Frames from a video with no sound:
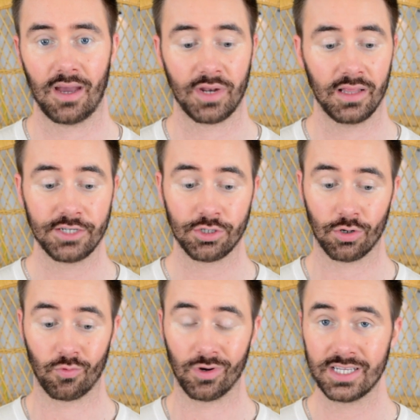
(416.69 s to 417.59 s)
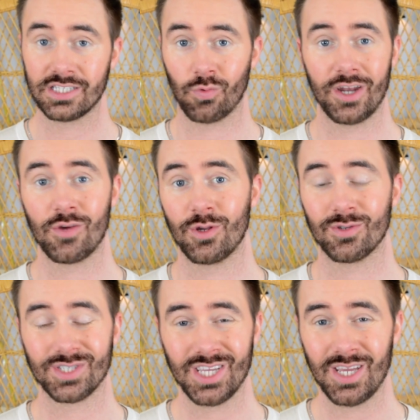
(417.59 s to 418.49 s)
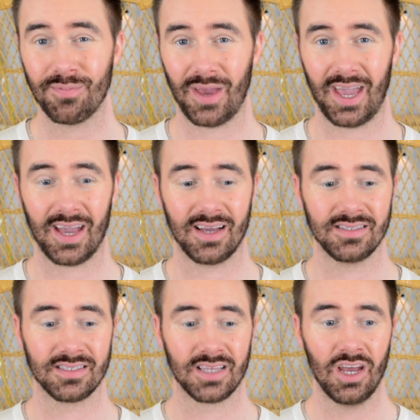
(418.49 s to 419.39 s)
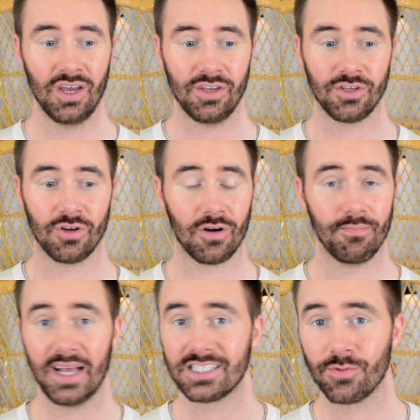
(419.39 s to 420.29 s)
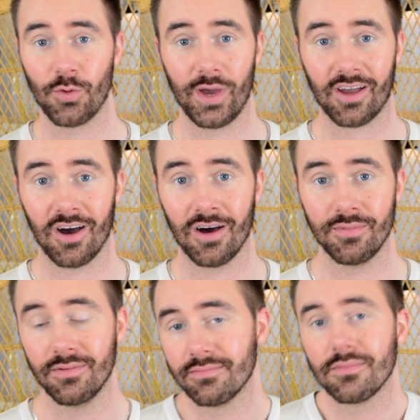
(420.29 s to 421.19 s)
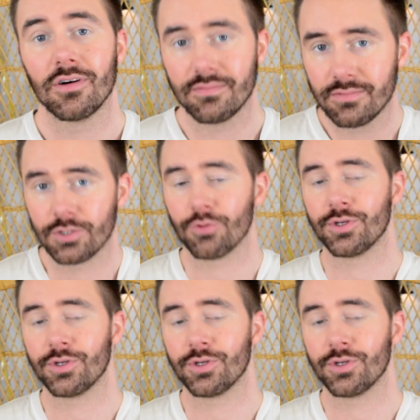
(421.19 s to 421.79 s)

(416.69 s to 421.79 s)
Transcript: I mean, unless you're really sweaty when you sleep and you're a mess when you wake up, do